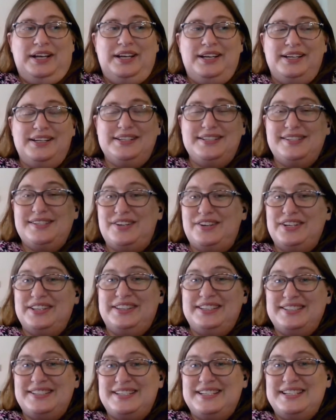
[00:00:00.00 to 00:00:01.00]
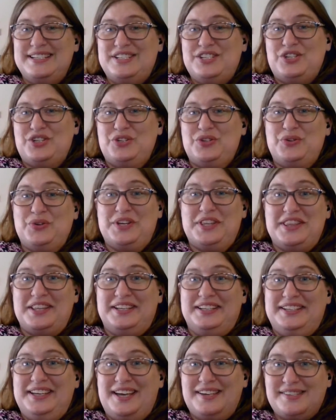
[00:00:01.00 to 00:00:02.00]
started listening to the
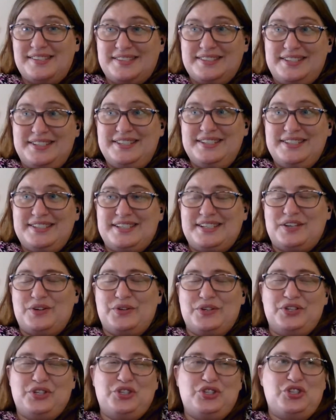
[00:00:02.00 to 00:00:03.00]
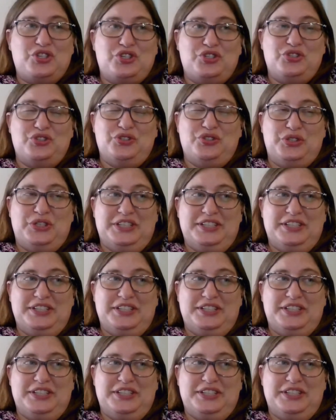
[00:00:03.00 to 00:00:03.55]
guest list in order to